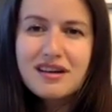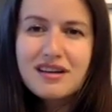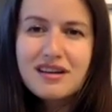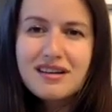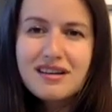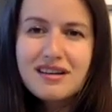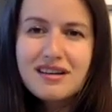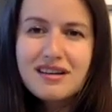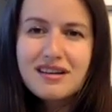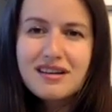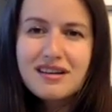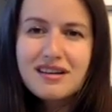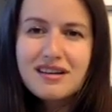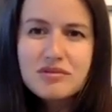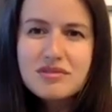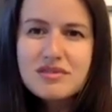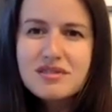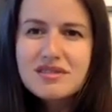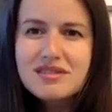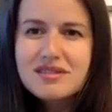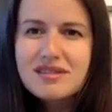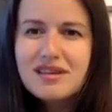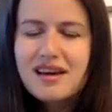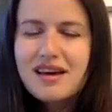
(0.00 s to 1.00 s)
counts
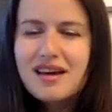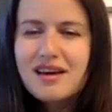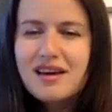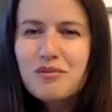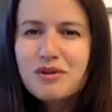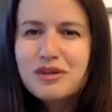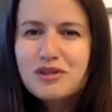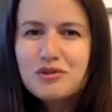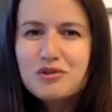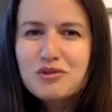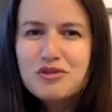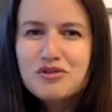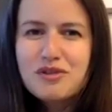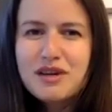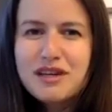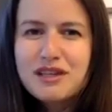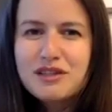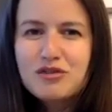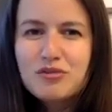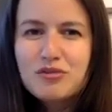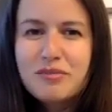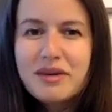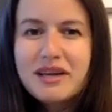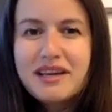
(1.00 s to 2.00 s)
when you're trying to
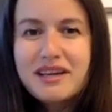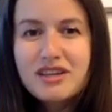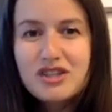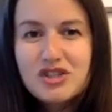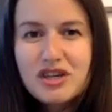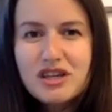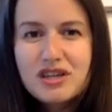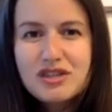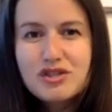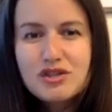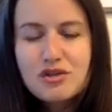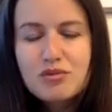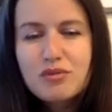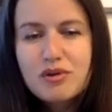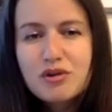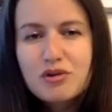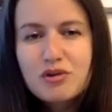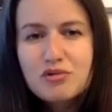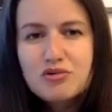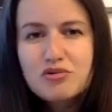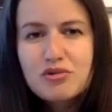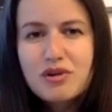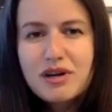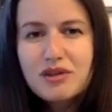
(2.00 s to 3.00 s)
make a change and when
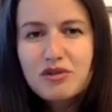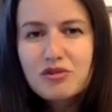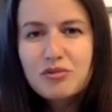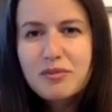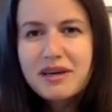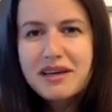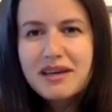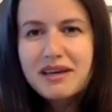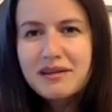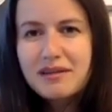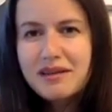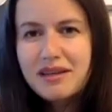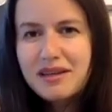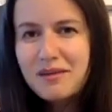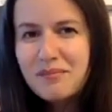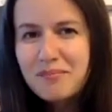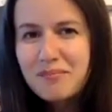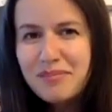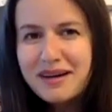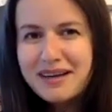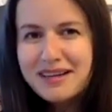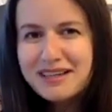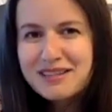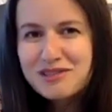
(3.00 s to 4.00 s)
you're trying to make an impact.